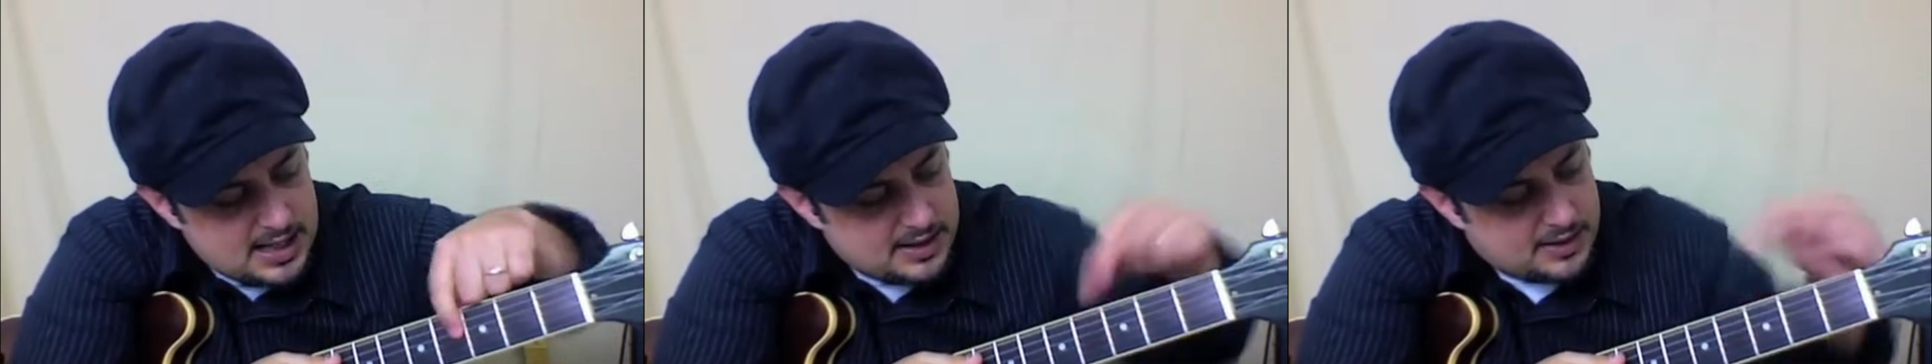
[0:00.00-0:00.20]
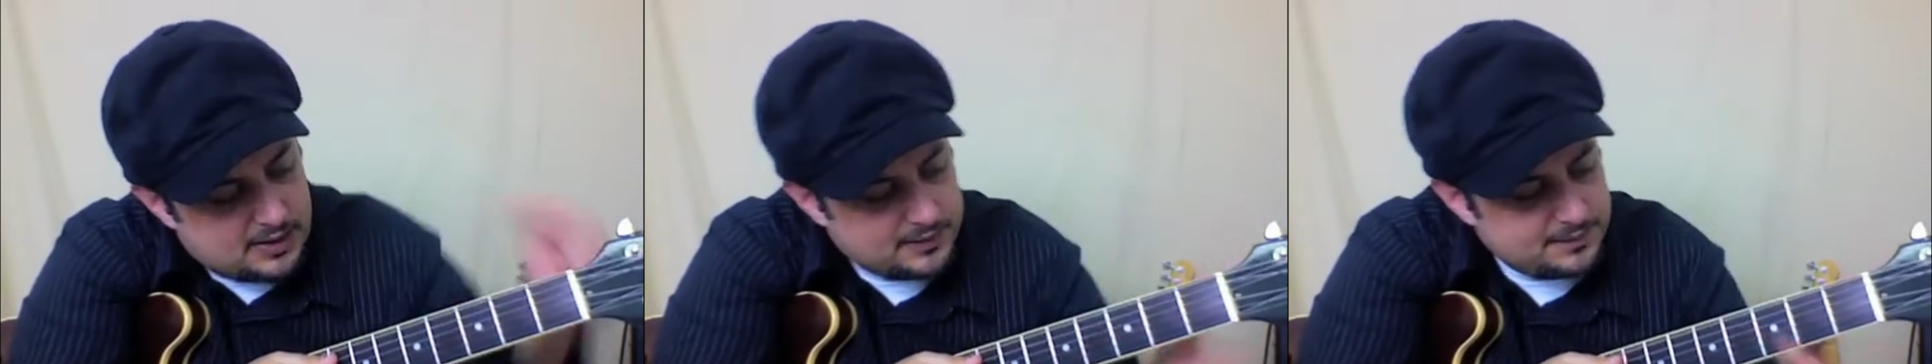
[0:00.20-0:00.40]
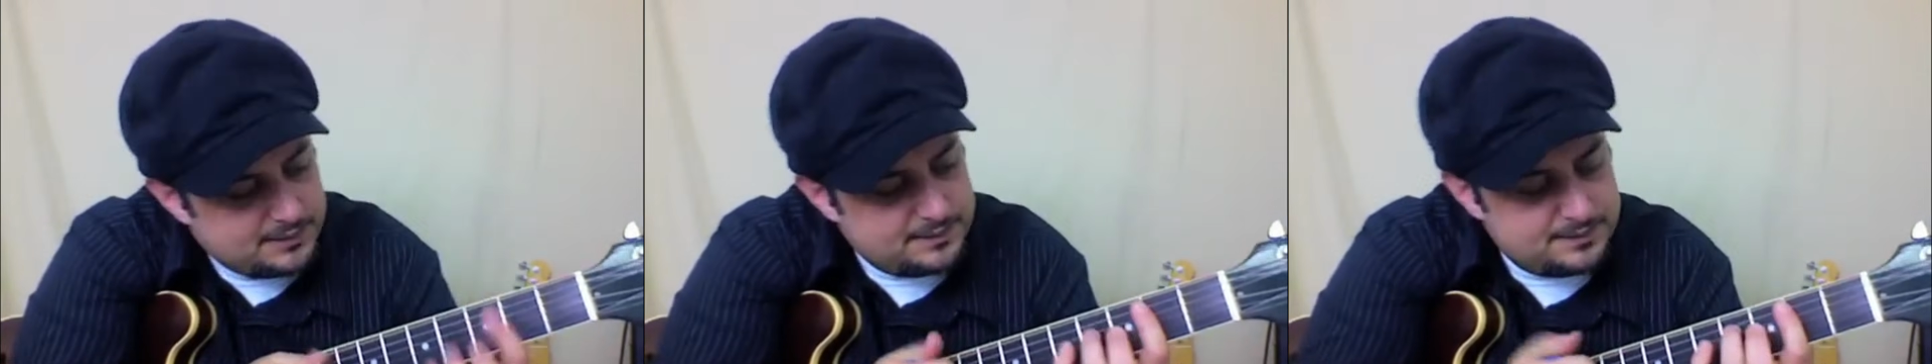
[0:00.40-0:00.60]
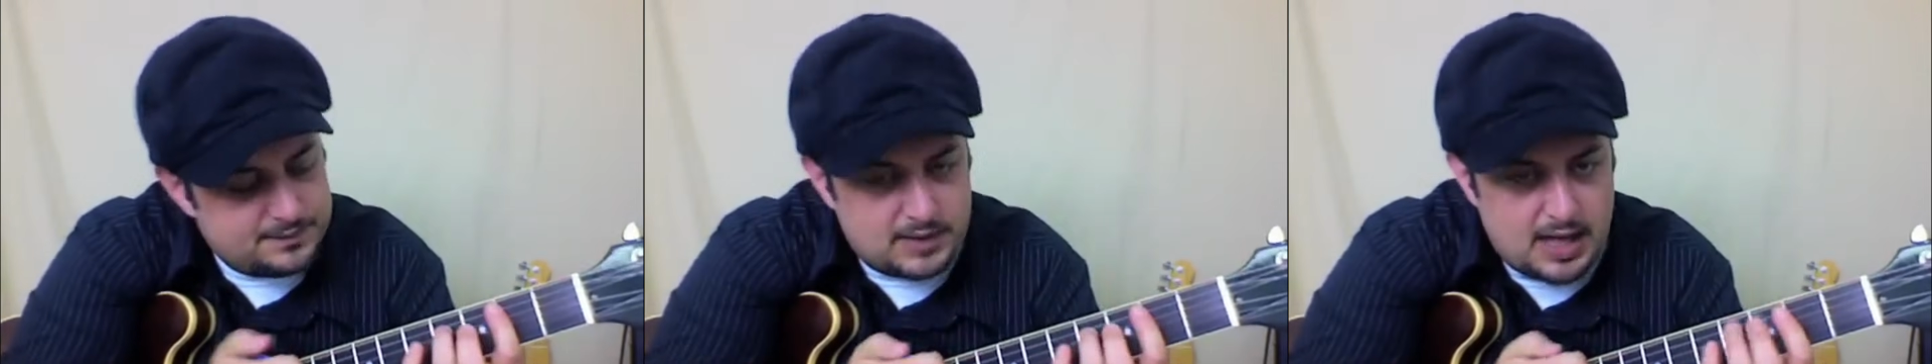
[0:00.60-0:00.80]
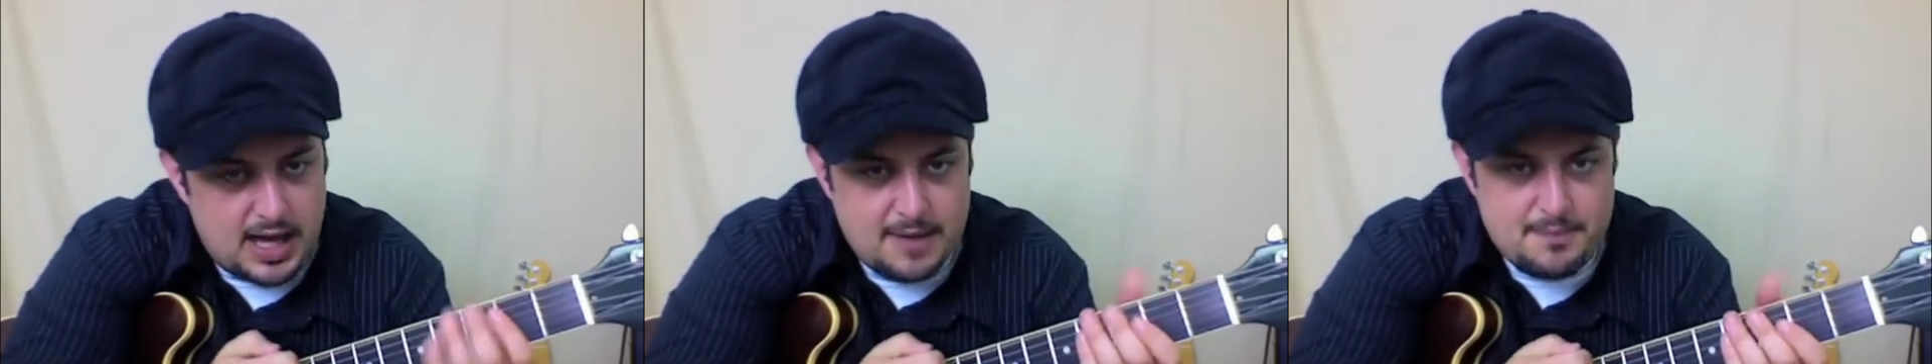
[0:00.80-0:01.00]
that note.
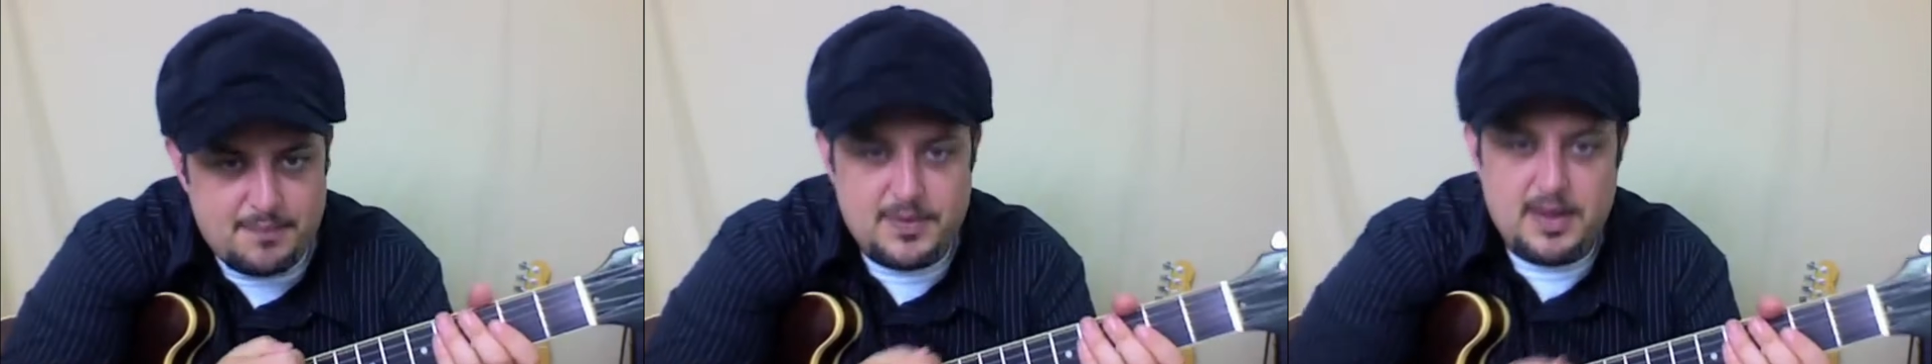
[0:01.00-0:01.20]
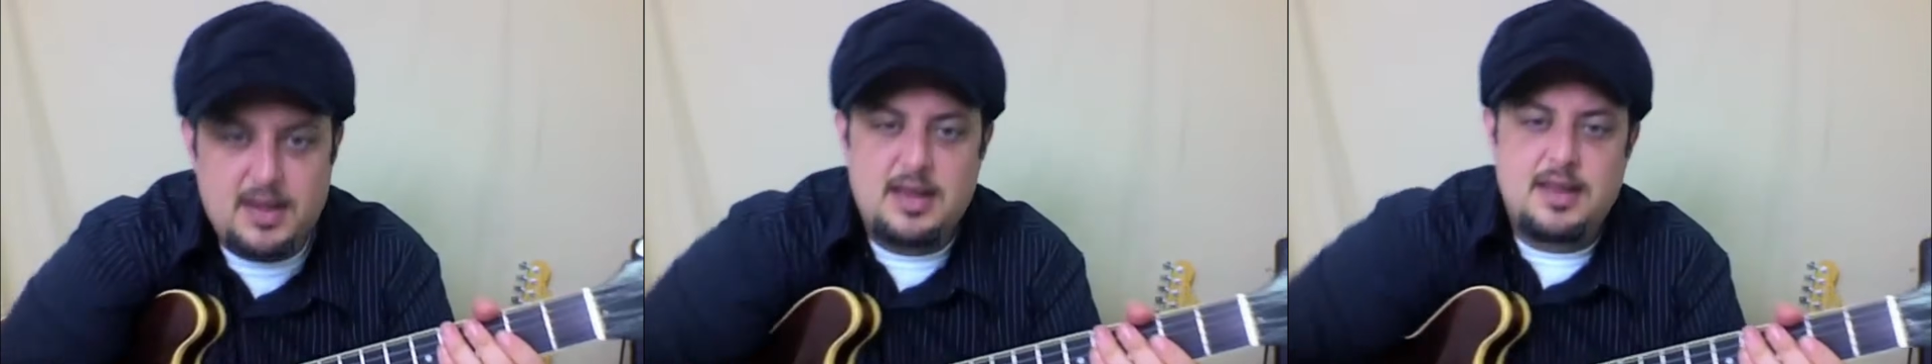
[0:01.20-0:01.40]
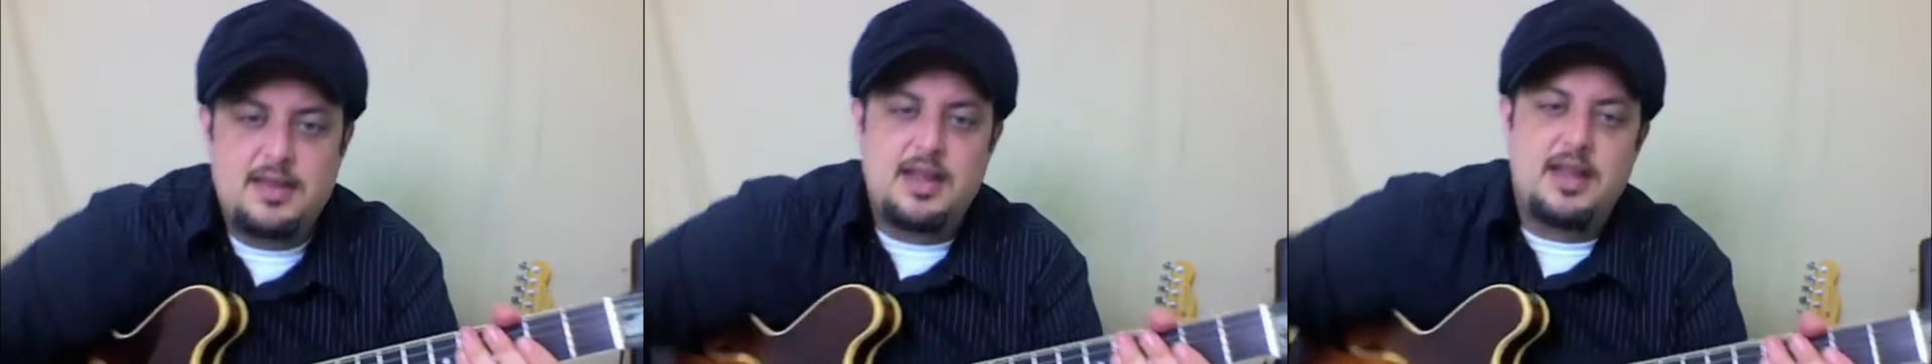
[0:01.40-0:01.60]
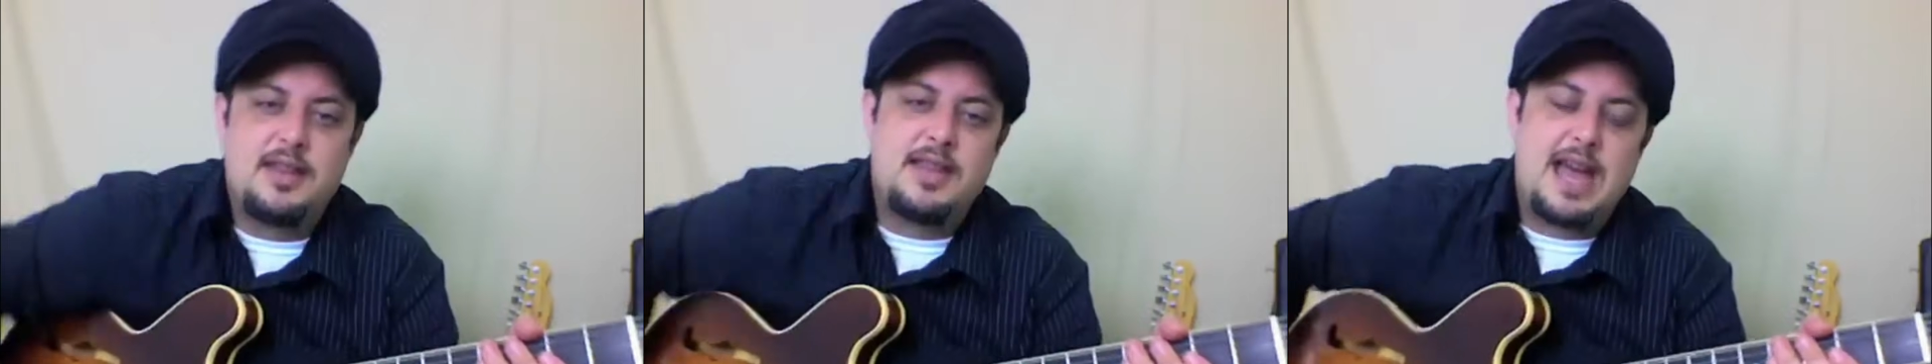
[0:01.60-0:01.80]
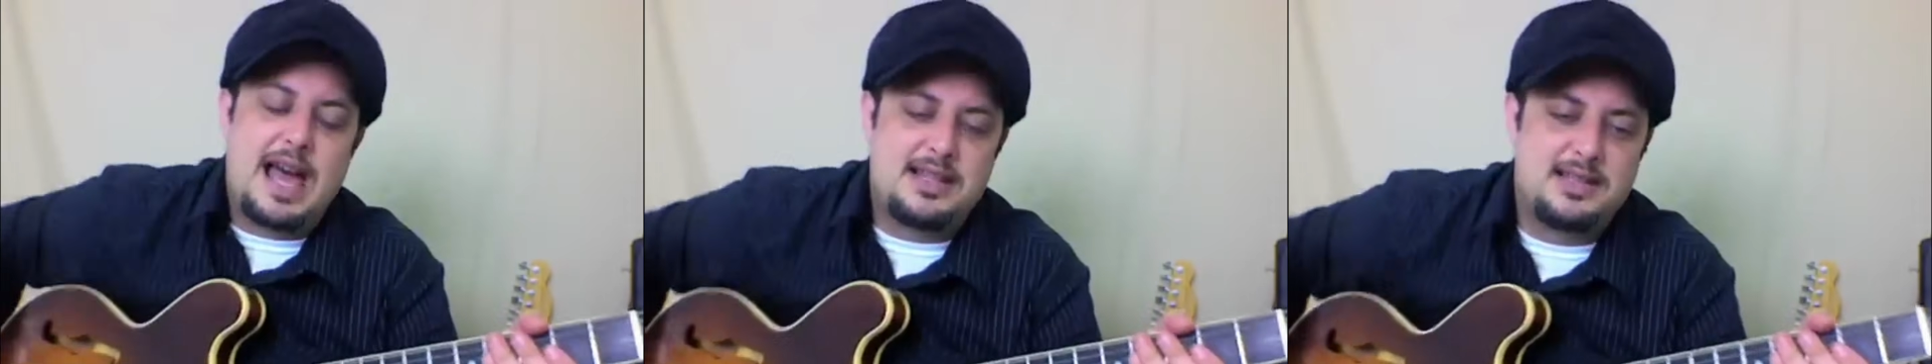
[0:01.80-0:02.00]
Okay.
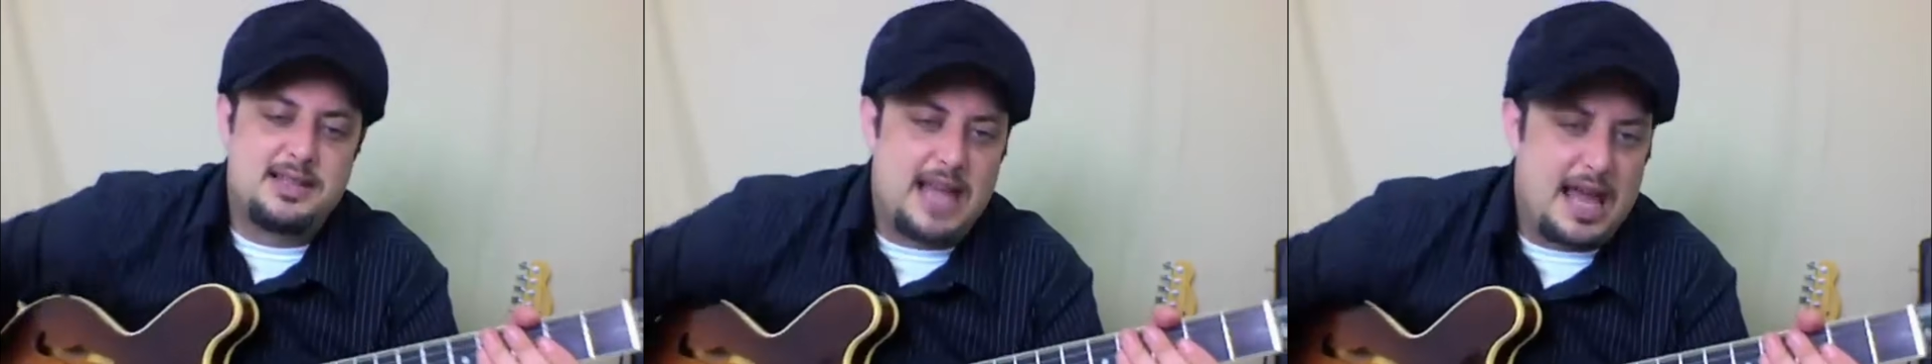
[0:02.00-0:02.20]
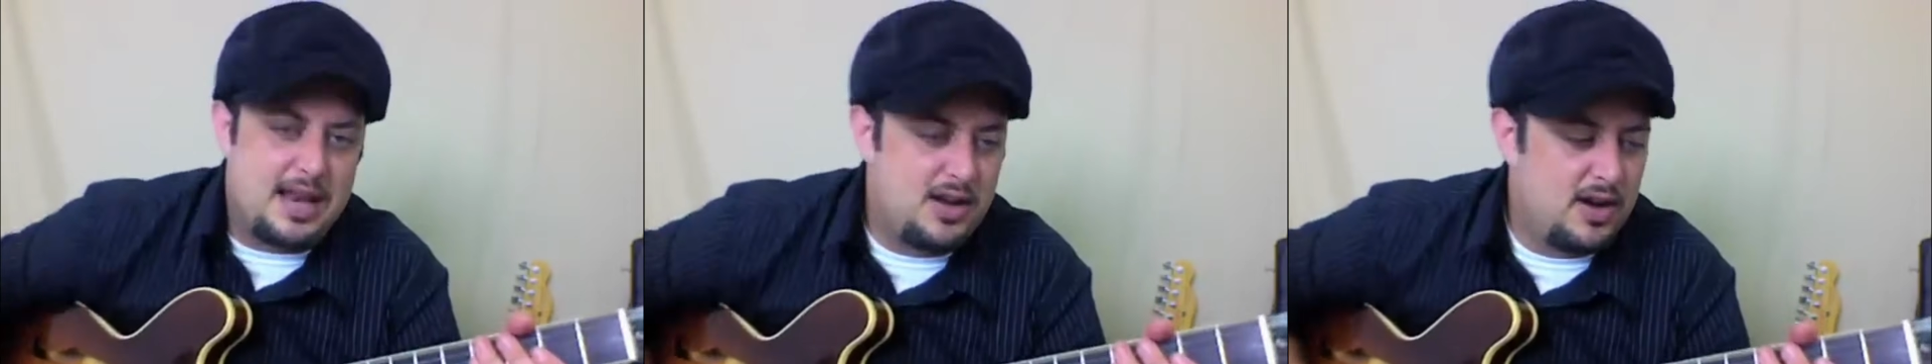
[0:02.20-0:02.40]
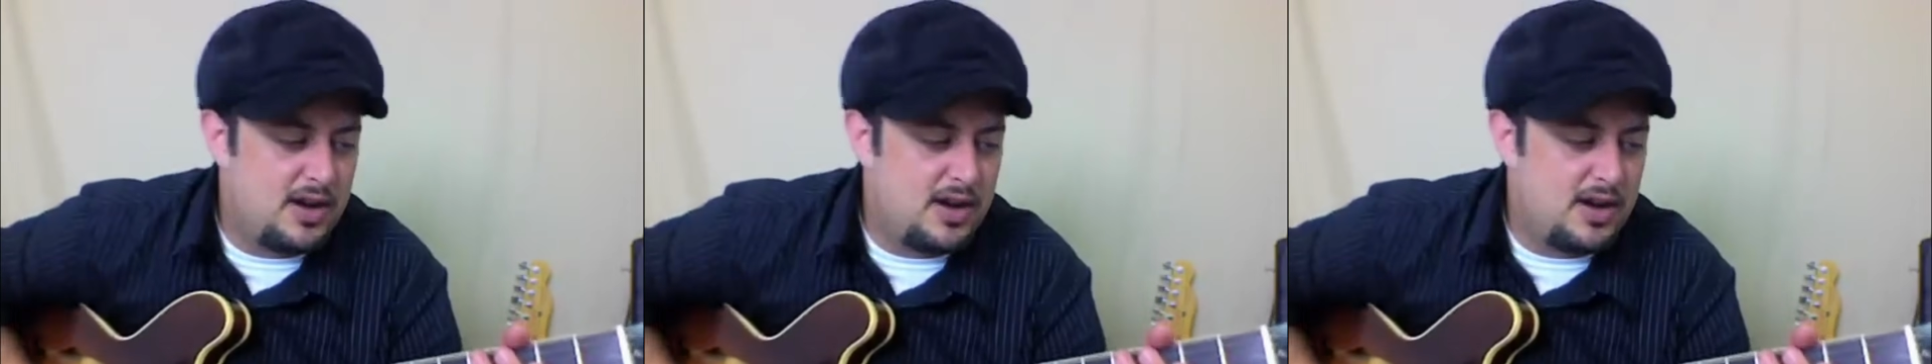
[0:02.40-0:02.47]
Then that